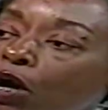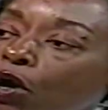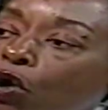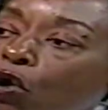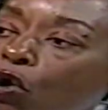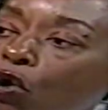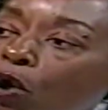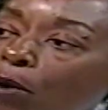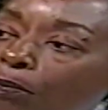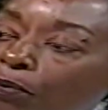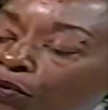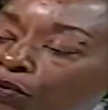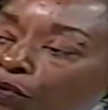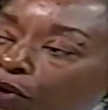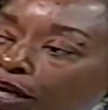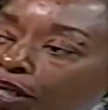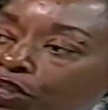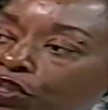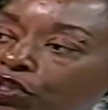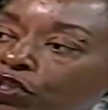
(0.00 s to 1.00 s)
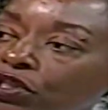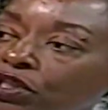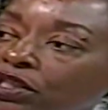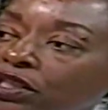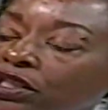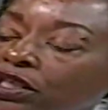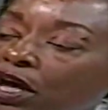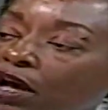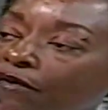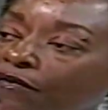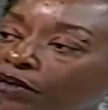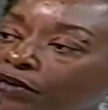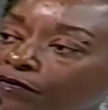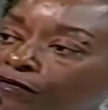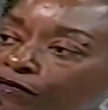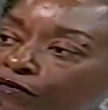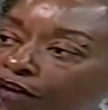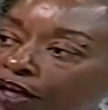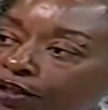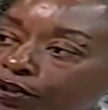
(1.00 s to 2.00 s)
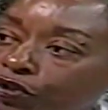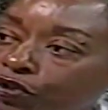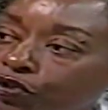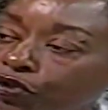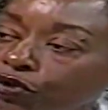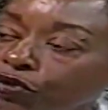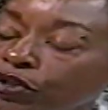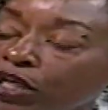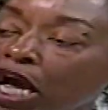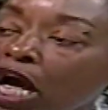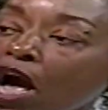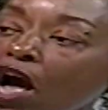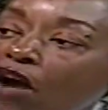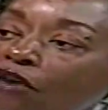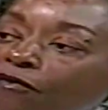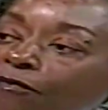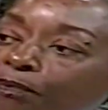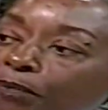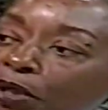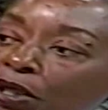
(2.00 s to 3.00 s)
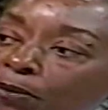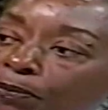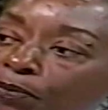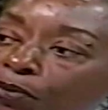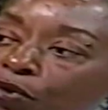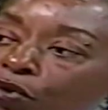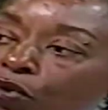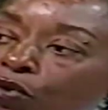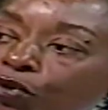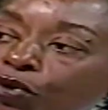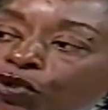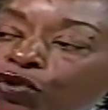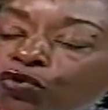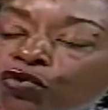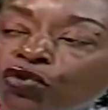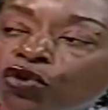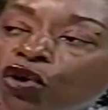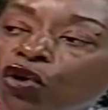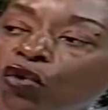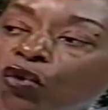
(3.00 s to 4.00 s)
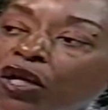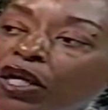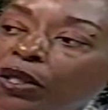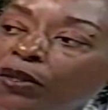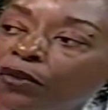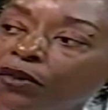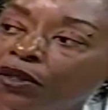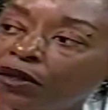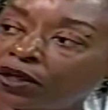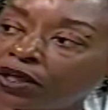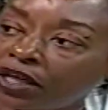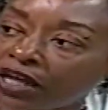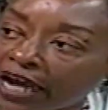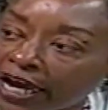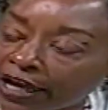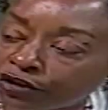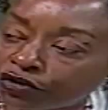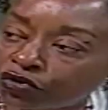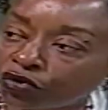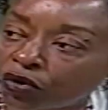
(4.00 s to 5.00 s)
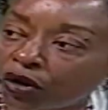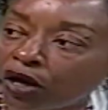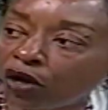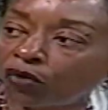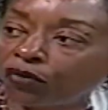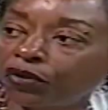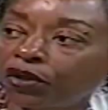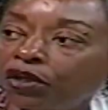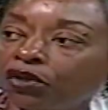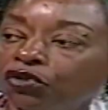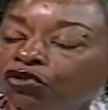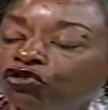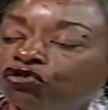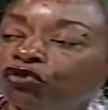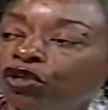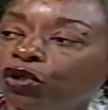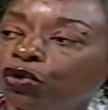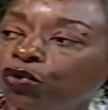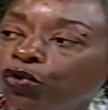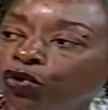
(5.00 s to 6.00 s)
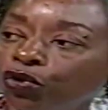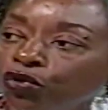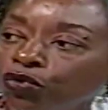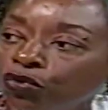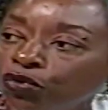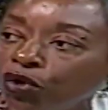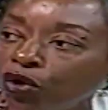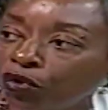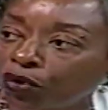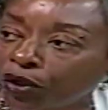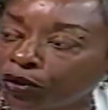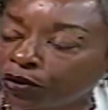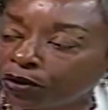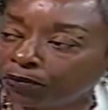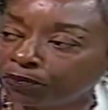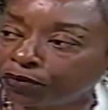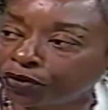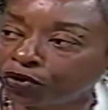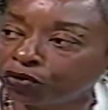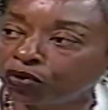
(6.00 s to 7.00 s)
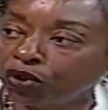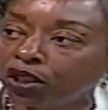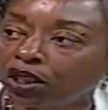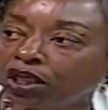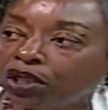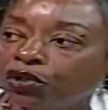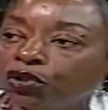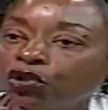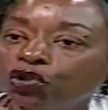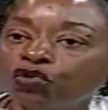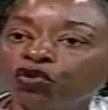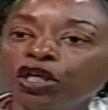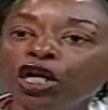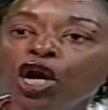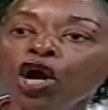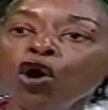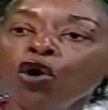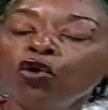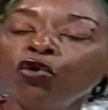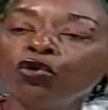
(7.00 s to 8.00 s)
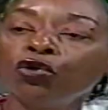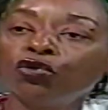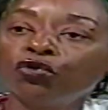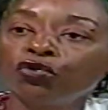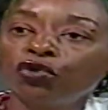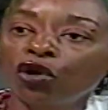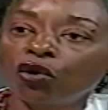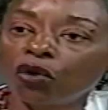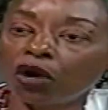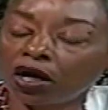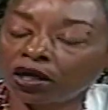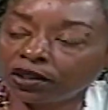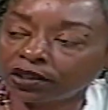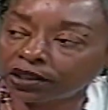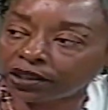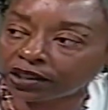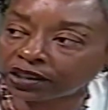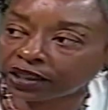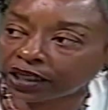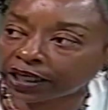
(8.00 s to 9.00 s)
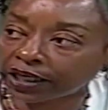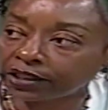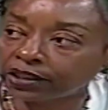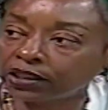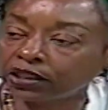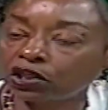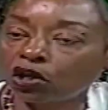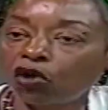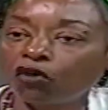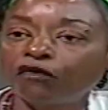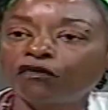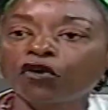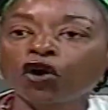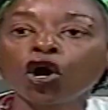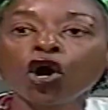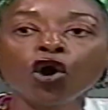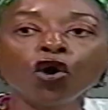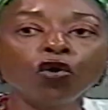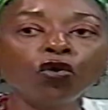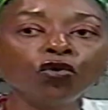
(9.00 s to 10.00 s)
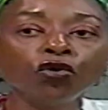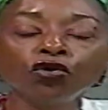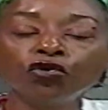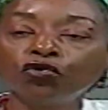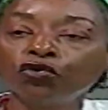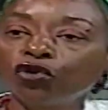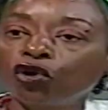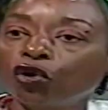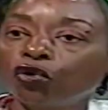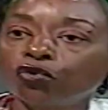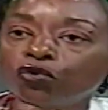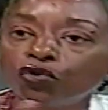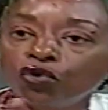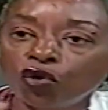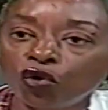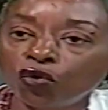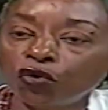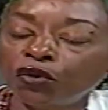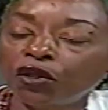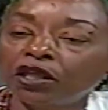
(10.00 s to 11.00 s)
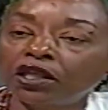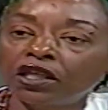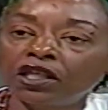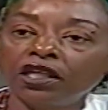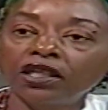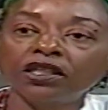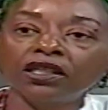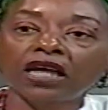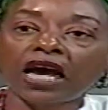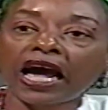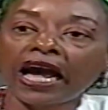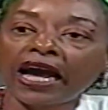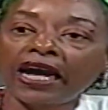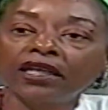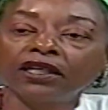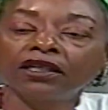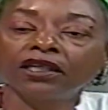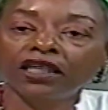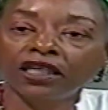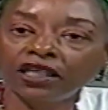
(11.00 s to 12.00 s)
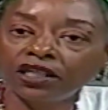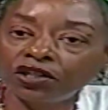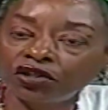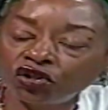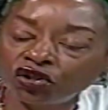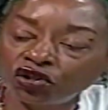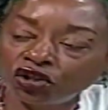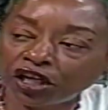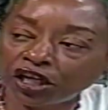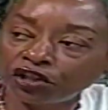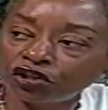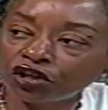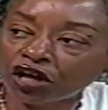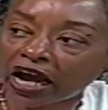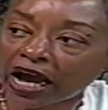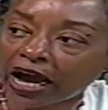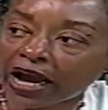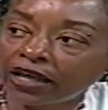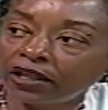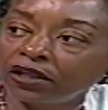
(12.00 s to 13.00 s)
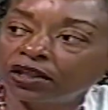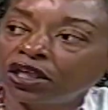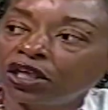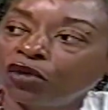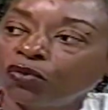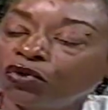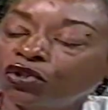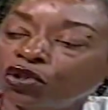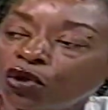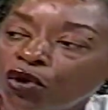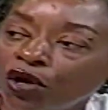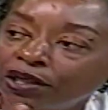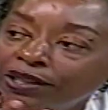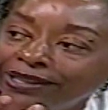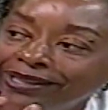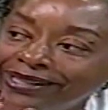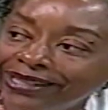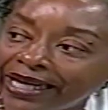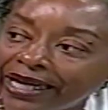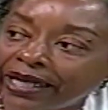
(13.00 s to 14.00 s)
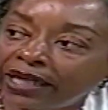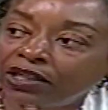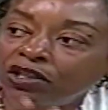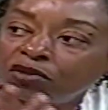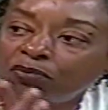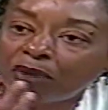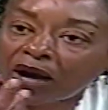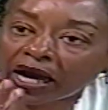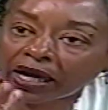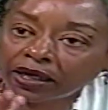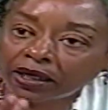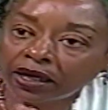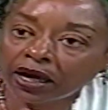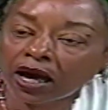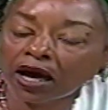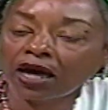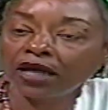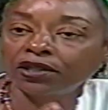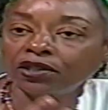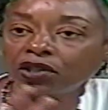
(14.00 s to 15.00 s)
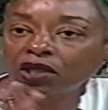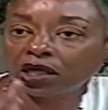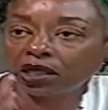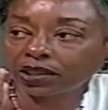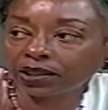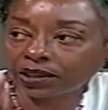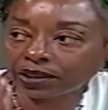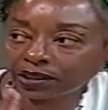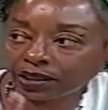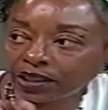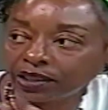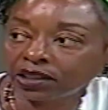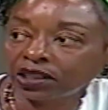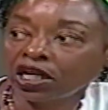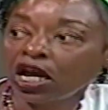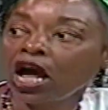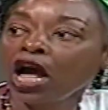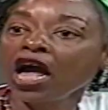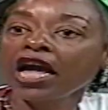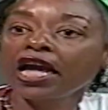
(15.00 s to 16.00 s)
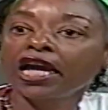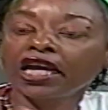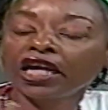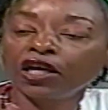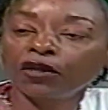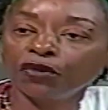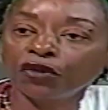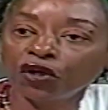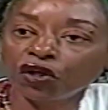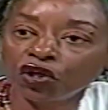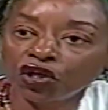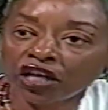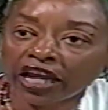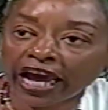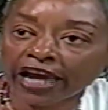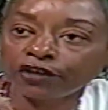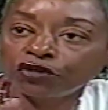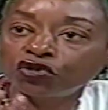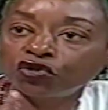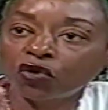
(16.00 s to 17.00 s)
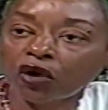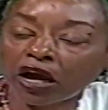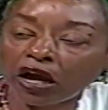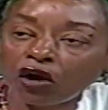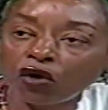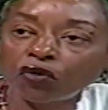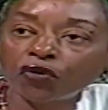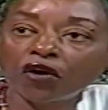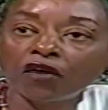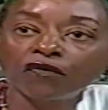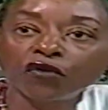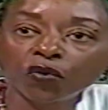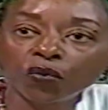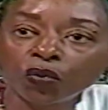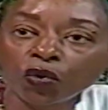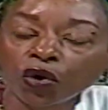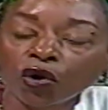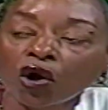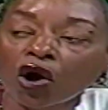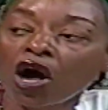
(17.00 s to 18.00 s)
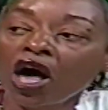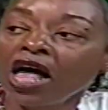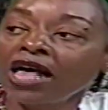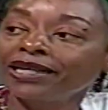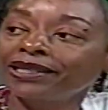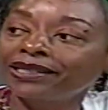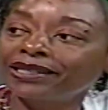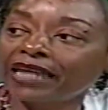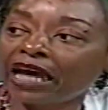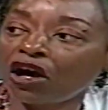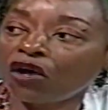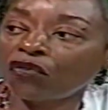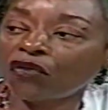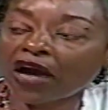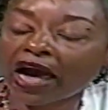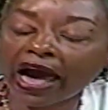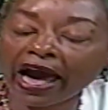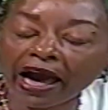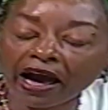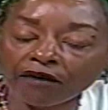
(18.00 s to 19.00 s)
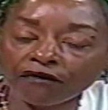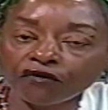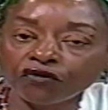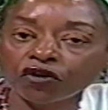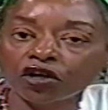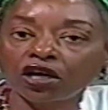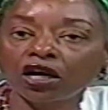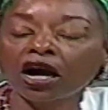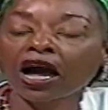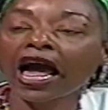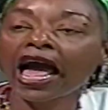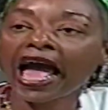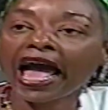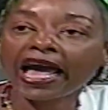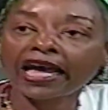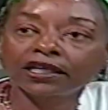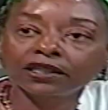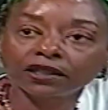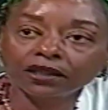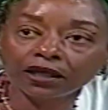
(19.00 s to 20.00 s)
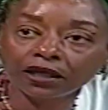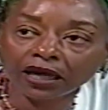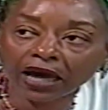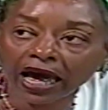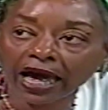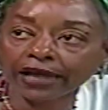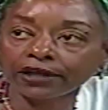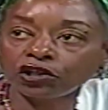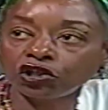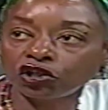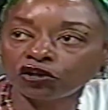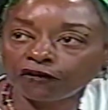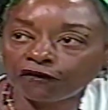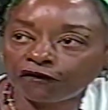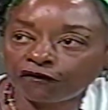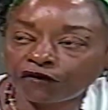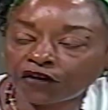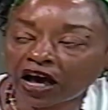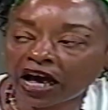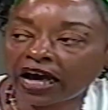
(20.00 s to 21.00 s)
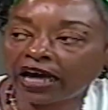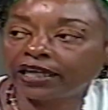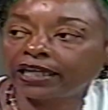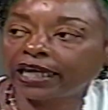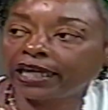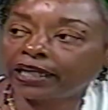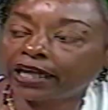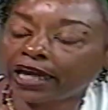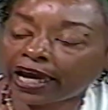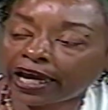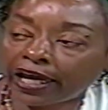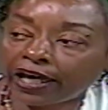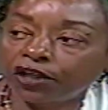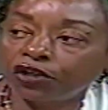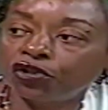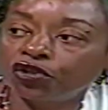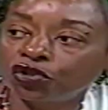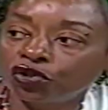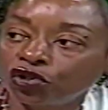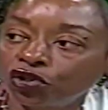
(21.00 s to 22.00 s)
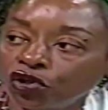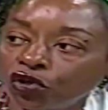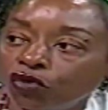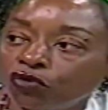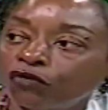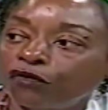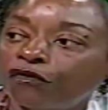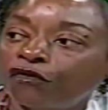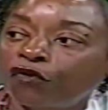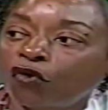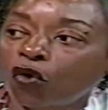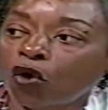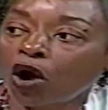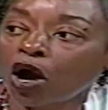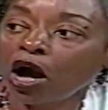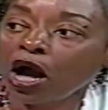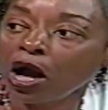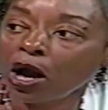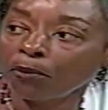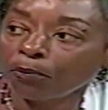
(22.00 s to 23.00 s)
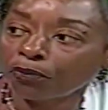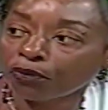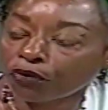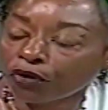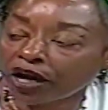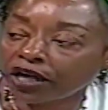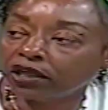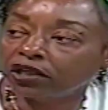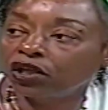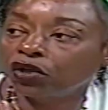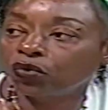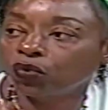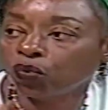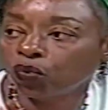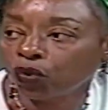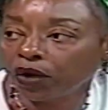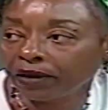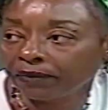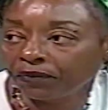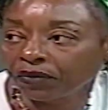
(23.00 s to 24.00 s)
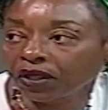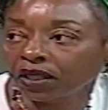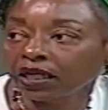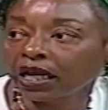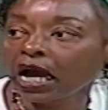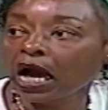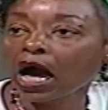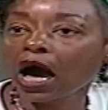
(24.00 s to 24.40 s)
corporations, of investors, of people who you know in the natural health industry, who you know in the beauty industry, who you know understand sulfur, who you know that this island is the nature island. It was ordained by God to assist in the natural health of the world. South Africa has got to find an antidote for pregnant women.